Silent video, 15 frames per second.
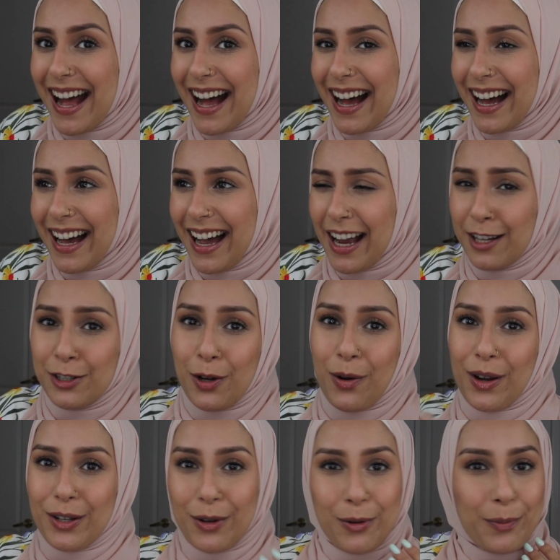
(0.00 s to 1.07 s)
I know
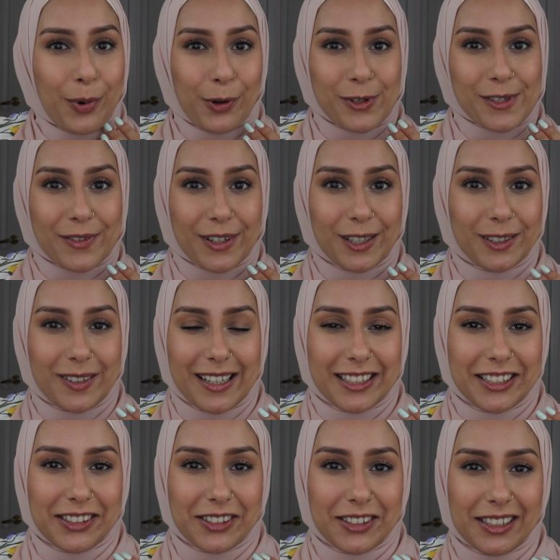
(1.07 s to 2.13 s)
I don't post very
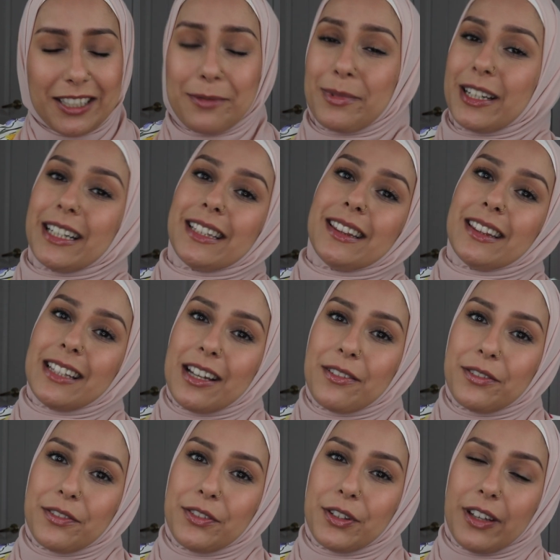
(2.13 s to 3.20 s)
regularly, but I'd love
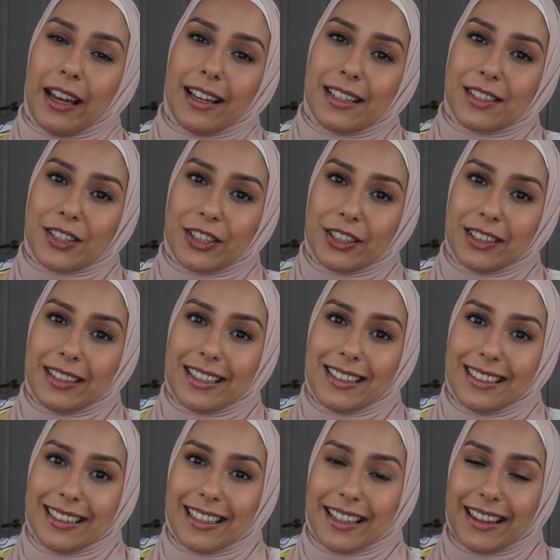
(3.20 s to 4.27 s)
if you guys could
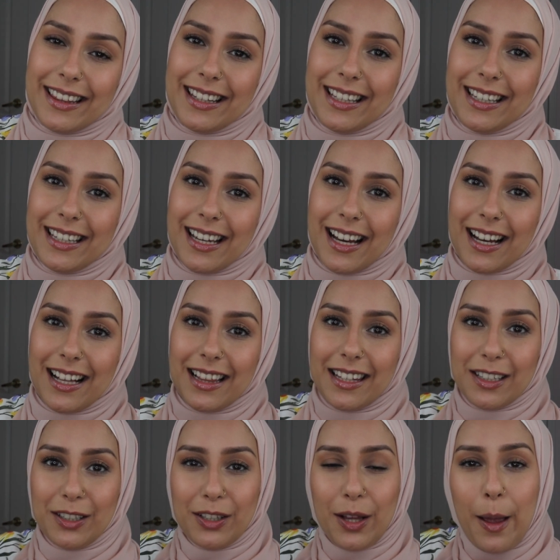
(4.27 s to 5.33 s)
click the
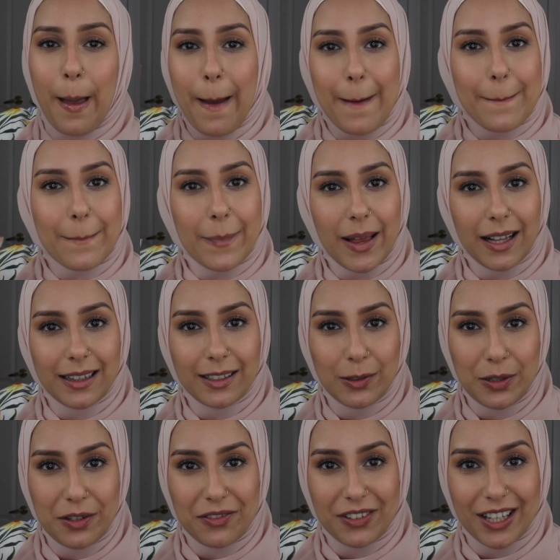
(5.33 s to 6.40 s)
little bell
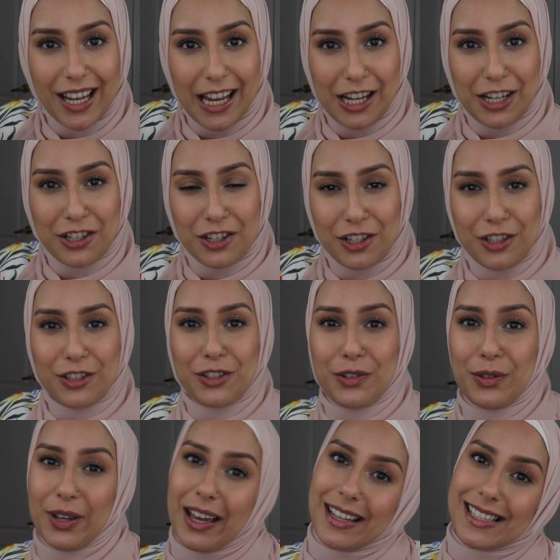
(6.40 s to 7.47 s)
notification so
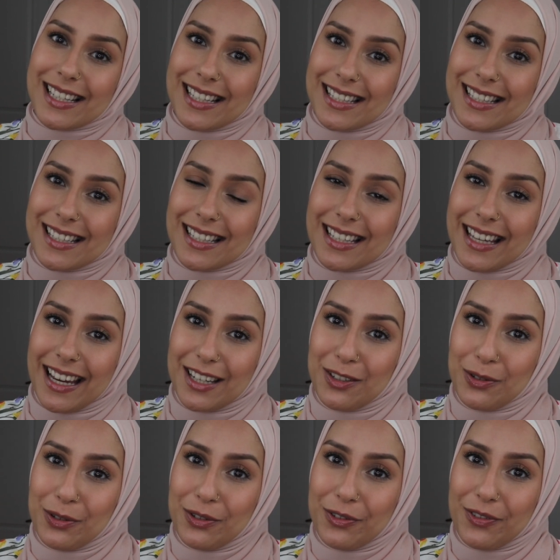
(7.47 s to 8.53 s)
you guys can get
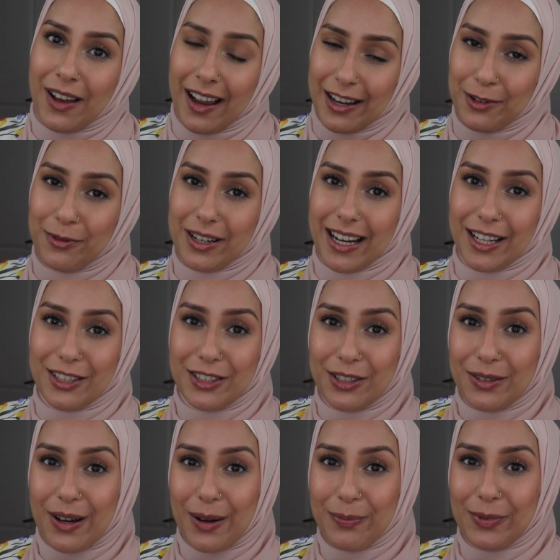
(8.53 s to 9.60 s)
notified when I do
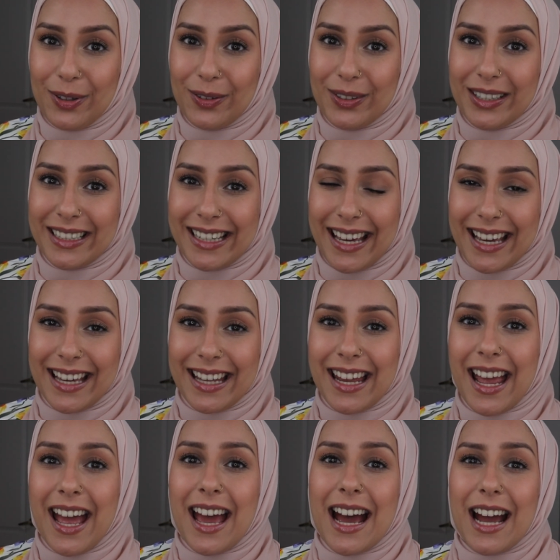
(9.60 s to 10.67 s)
upload again.
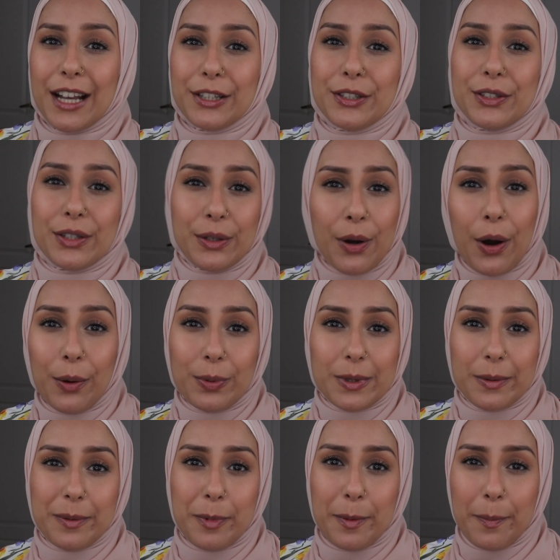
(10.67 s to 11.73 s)
I do hope
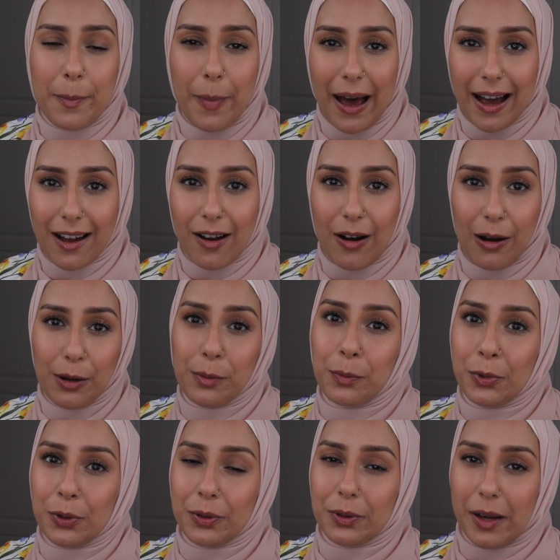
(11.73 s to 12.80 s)
to be back on
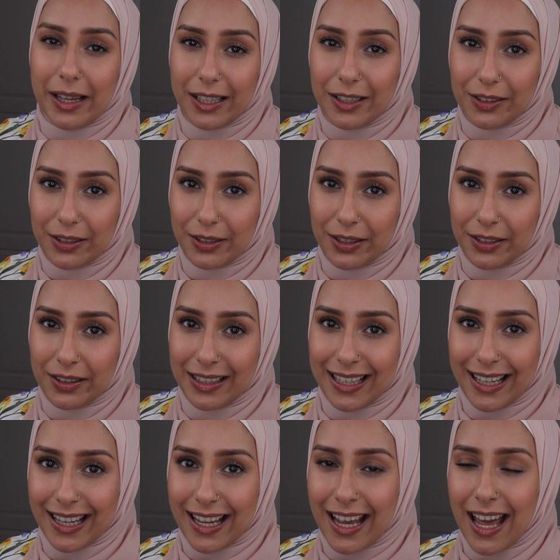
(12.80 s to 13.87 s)
more
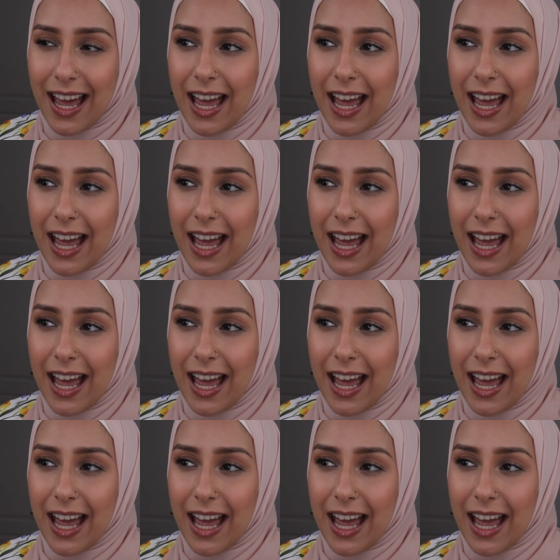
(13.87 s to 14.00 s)
regularly.